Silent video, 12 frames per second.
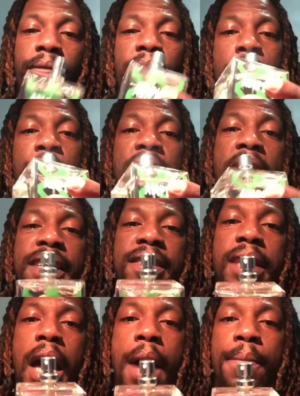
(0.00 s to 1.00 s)
Very
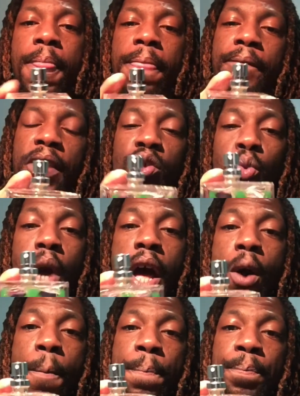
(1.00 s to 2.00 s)
nice top, fits
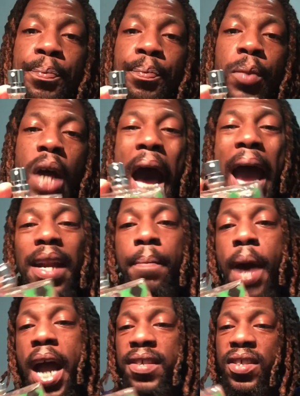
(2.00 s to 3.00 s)
well.
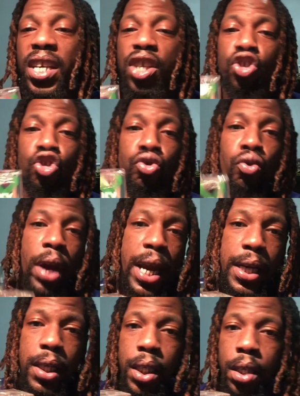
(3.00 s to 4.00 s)
Atomizer is
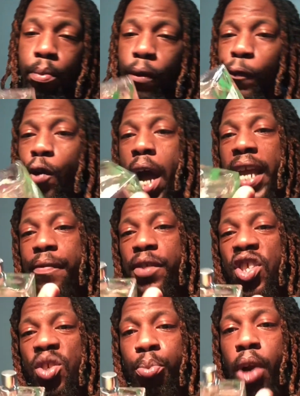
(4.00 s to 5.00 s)
great before I
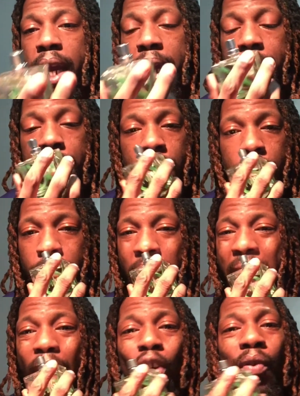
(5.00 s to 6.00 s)
even spray it.
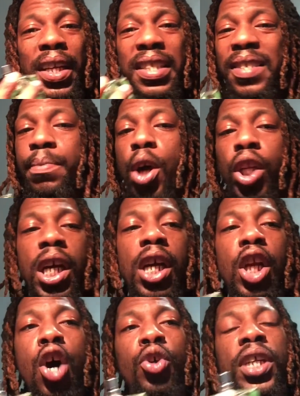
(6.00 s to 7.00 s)
I already smell the
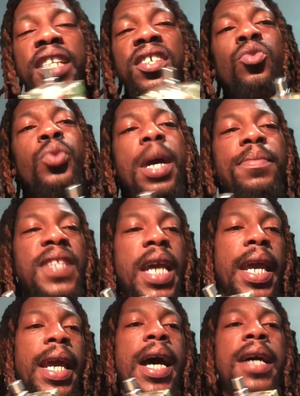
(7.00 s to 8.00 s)
cologne. And this is what I'm
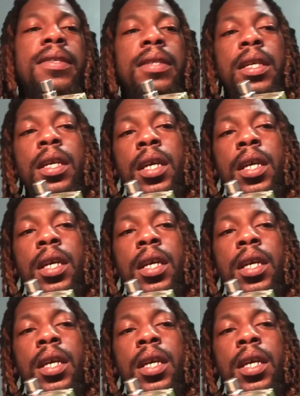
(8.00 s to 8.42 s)
saying, guys.